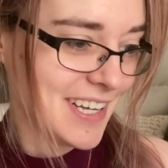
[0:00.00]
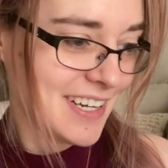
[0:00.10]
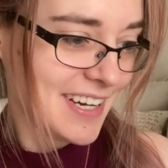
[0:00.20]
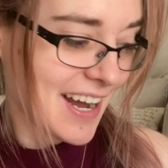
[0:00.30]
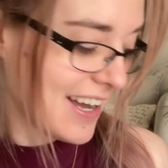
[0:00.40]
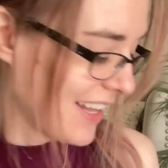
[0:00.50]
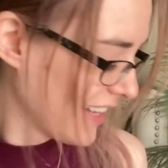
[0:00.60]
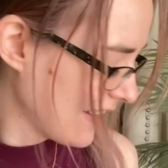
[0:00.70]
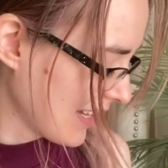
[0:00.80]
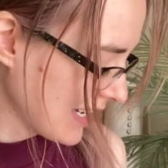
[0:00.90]
yeah, and
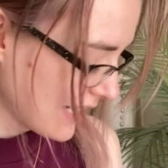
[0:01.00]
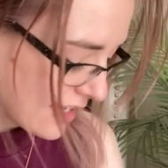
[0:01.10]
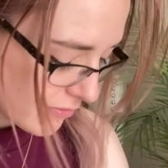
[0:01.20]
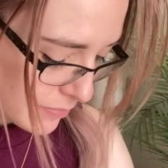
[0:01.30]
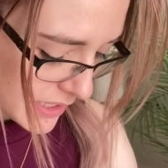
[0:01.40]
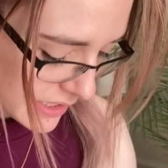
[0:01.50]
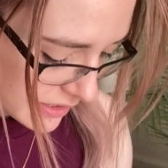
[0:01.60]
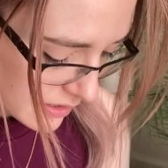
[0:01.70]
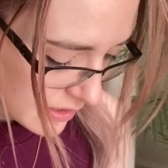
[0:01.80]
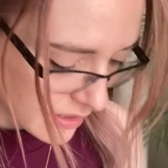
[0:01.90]
then they gave me
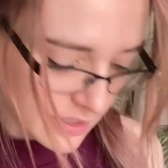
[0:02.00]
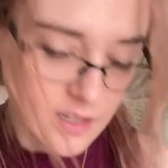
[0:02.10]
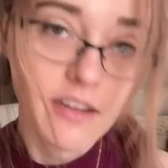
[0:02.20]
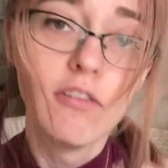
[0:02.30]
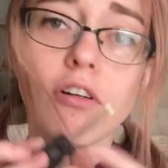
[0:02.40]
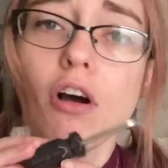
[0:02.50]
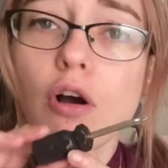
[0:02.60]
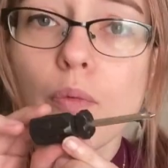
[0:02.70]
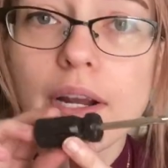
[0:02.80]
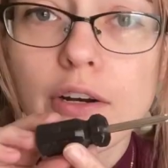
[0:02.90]
a
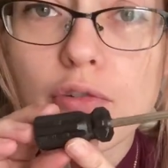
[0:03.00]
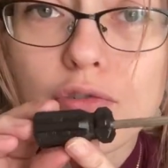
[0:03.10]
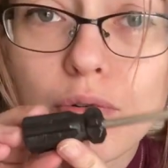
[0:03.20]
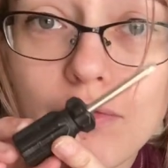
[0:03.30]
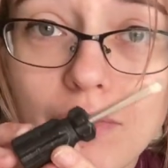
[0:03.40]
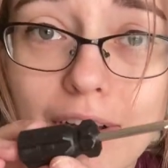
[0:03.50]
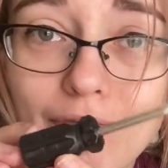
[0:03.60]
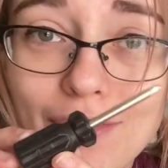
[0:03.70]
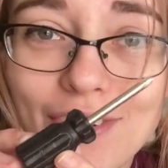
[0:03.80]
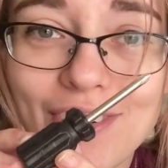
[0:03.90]
little
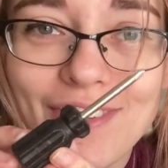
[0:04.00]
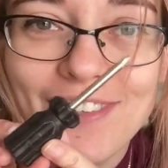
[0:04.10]
screwdriver